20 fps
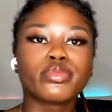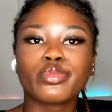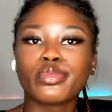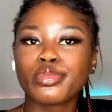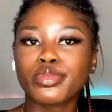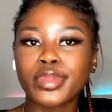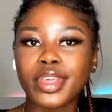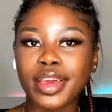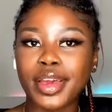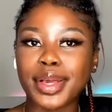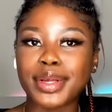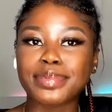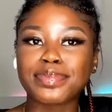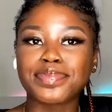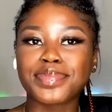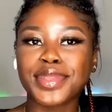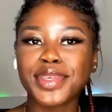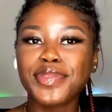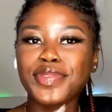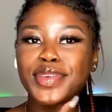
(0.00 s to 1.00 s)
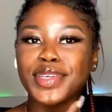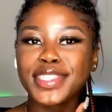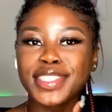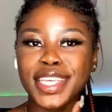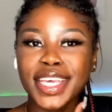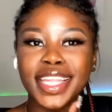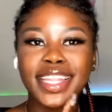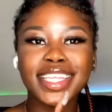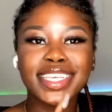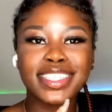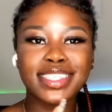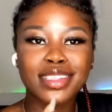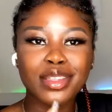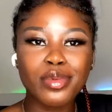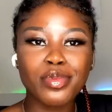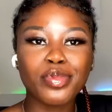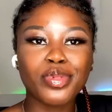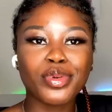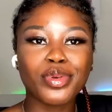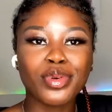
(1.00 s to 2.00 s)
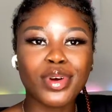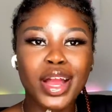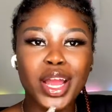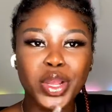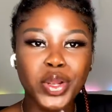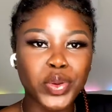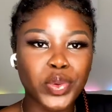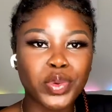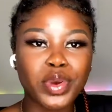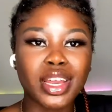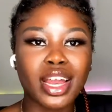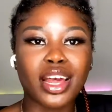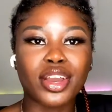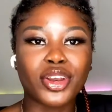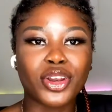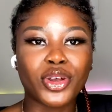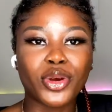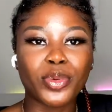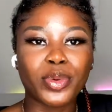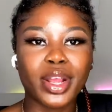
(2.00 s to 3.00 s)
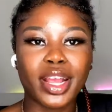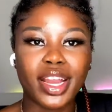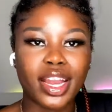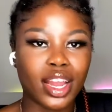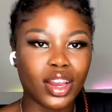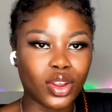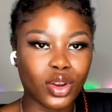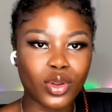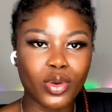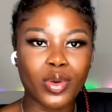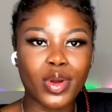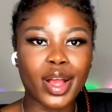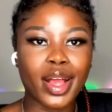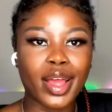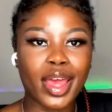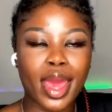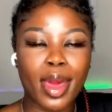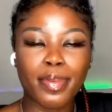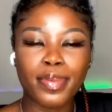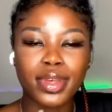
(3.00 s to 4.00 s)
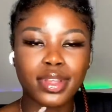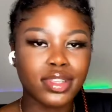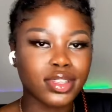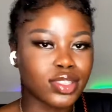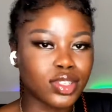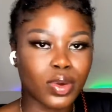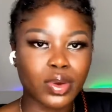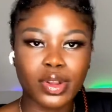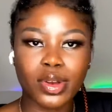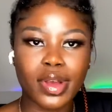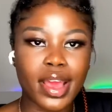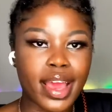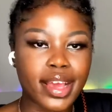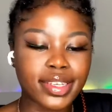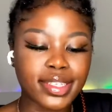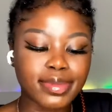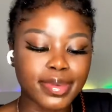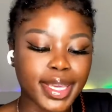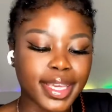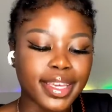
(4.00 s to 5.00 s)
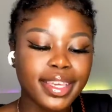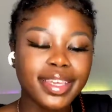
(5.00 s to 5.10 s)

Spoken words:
Yeah, if you've seen this dimple, I grew it out of nowhere, and I don't know how it happened, so don't ask me.